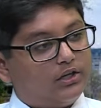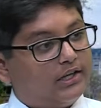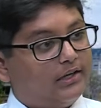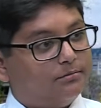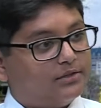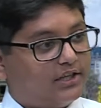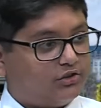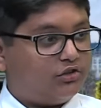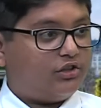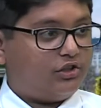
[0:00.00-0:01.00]
of times I
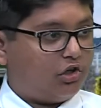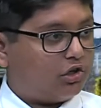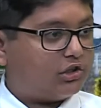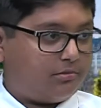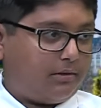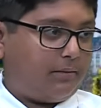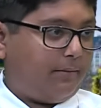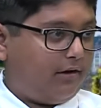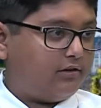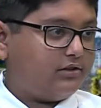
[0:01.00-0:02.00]
actually talk to my
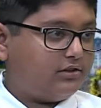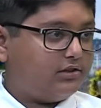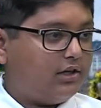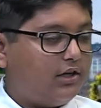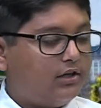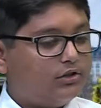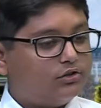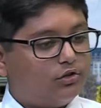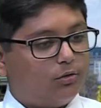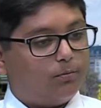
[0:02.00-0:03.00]
parents,
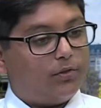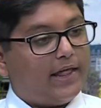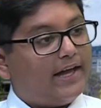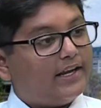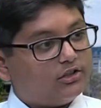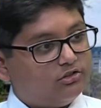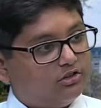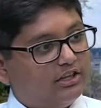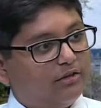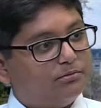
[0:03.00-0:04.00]
so that
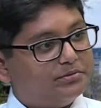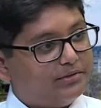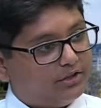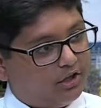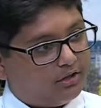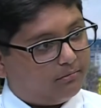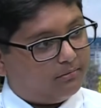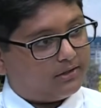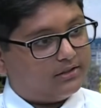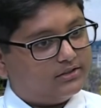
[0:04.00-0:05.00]
actually helps me a lot,
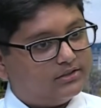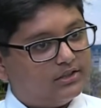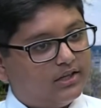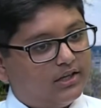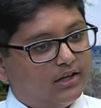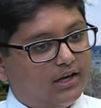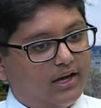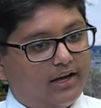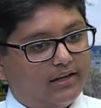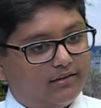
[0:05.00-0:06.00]
because
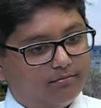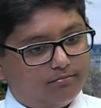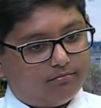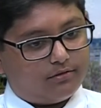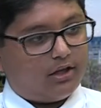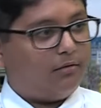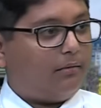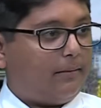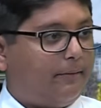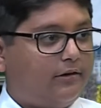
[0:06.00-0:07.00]
I tell
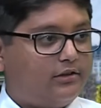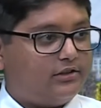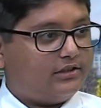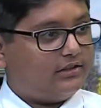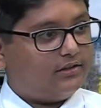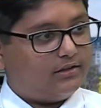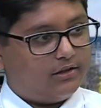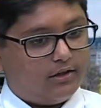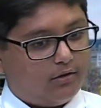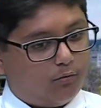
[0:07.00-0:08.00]
my parents
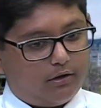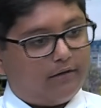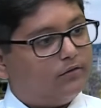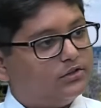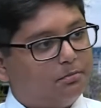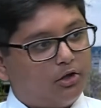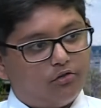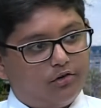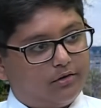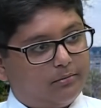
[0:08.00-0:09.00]
whatever's
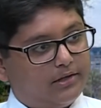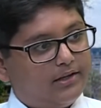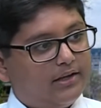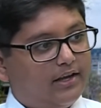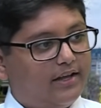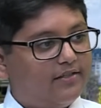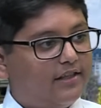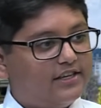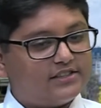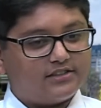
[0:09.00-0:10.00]
bothering me, and
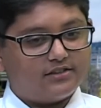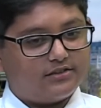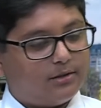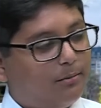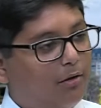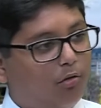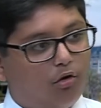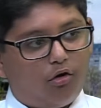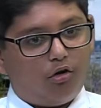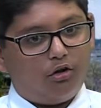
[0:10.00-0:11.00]
they somehow
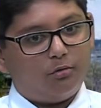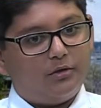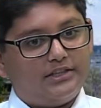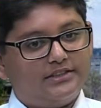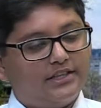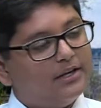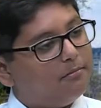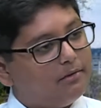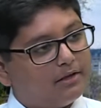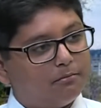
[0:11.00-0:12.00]
always
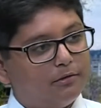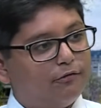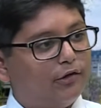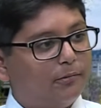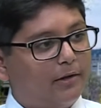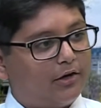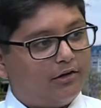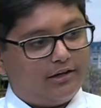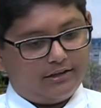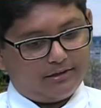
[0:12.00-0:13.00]
make me feel better
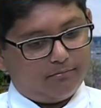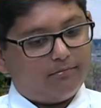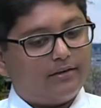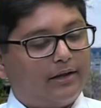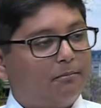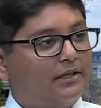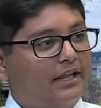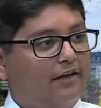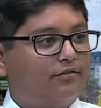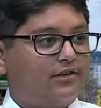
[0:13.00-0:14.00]
and get me
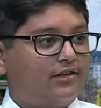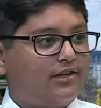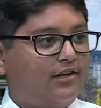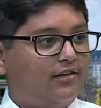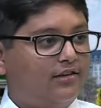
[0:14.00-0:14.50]
laughing again.